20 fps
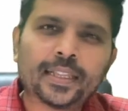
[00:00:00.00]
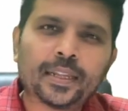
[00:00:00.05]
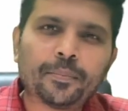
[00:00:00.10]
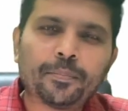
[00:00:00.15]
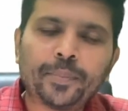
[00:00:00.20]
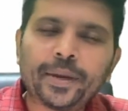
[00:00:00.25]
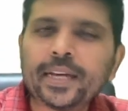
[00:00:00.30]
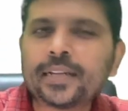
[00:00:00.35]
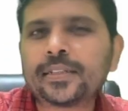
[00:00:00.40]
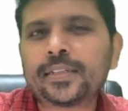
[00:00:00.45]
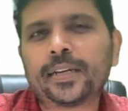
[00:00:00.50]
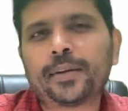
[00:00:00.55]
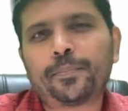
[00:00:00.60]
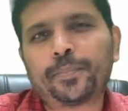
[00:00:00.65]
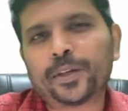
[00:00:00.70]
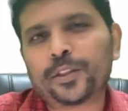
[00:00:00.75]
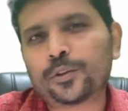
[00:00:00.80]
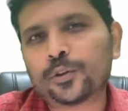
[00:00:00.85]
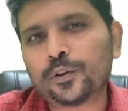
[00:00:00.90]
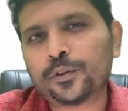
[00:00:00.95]
the basic
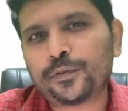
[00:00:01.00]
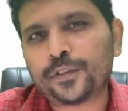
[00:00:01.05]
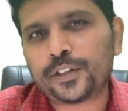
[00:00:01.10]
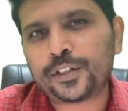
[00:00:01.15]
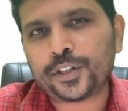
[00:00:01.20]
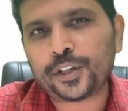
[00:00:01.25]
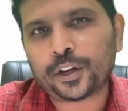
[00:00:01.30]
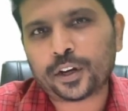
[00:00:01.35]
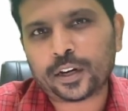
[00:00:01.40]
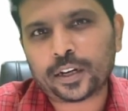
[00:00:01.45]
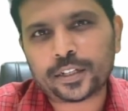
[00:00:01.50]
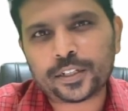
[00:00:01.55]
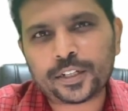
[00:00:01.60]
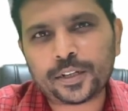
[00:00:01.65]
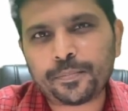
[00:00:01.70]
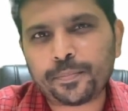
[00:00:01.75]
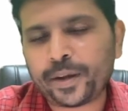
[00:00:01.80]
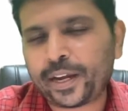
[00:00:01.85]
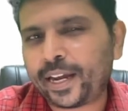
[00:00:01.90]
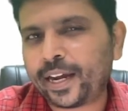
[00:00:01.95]

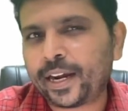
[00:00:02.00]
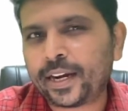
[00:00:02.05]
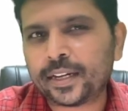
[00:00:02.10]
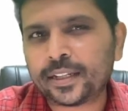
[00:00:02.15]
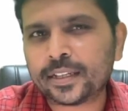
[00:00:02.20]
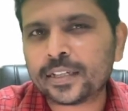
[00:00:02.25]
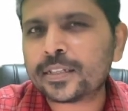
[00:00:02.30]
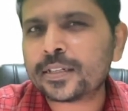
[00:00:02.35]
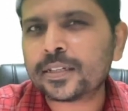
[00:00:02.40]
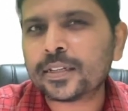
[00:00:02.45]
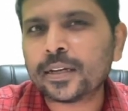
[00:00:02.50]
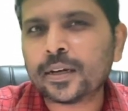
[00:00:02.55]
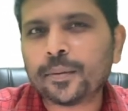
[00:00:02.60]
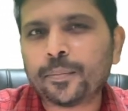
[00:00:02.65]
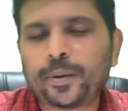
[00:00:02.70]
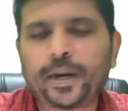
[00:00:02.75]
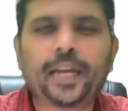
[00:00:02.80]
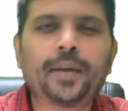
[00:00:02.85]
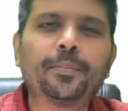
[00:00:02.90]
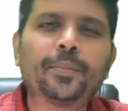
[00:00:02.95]
pathophysiology behind this
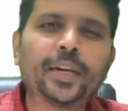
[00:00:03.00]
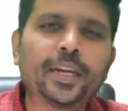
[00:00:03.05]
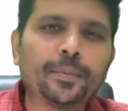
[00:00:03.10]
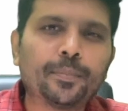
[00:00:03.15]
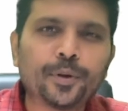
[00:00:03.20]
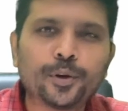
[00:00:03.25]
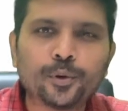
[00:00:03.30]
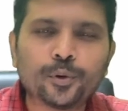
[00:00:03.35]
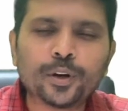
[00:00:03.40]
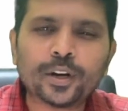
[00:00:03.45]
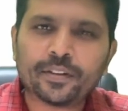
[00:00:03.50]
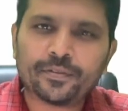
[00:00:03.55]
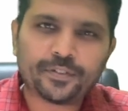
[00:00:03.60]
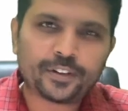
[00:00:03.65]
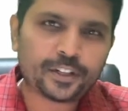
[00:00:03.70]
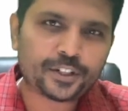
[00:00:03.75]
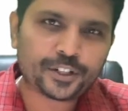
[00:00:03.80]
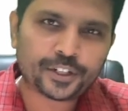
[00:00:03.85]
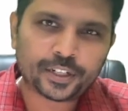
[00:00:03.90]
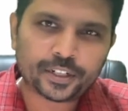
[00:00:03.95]
primary
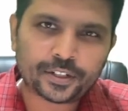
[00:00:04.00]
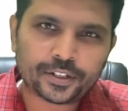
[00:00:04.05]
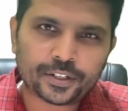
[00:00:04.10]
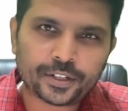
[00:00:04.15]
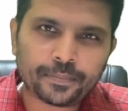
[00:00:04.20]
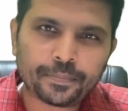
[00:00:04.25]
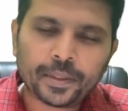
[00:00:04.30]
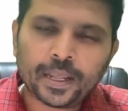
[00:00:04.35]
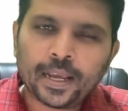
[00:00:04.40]
immunodeficiency.